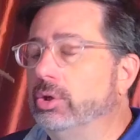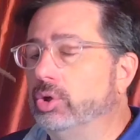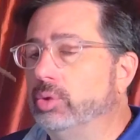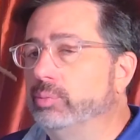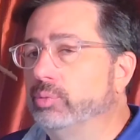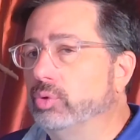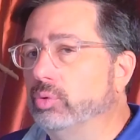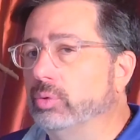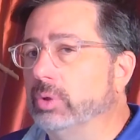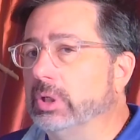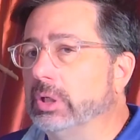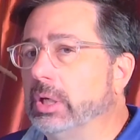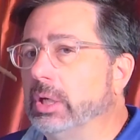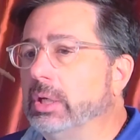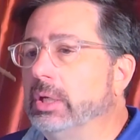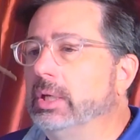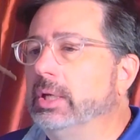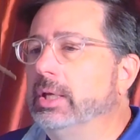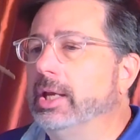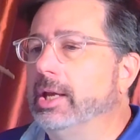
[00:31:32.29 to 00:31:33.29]
in Berea
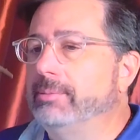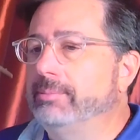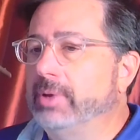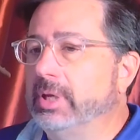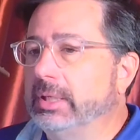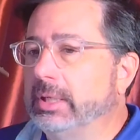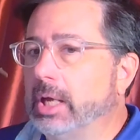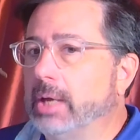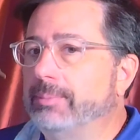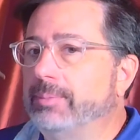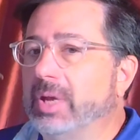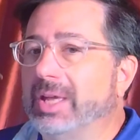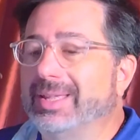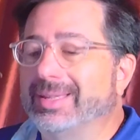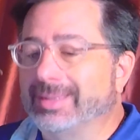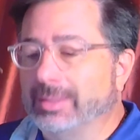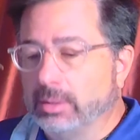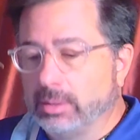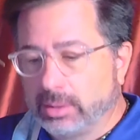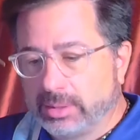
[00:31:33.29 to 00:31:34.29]
and pick up
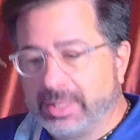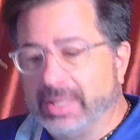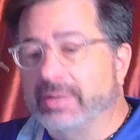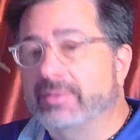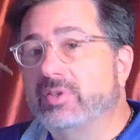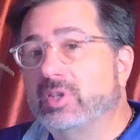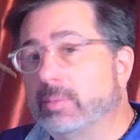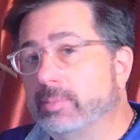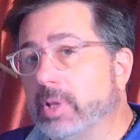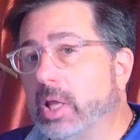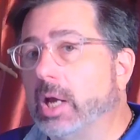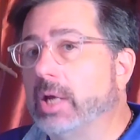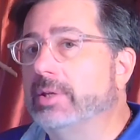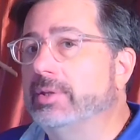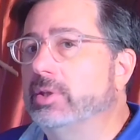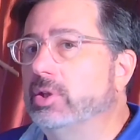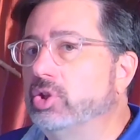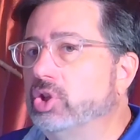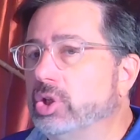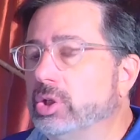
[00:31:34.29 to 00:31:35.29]
a set of supplies
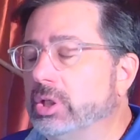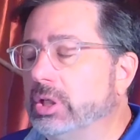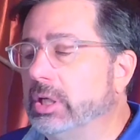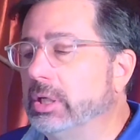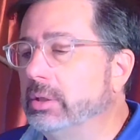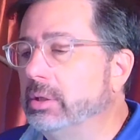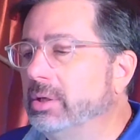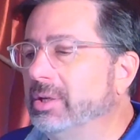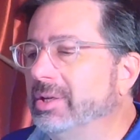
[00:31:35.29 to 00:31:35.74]
that you need.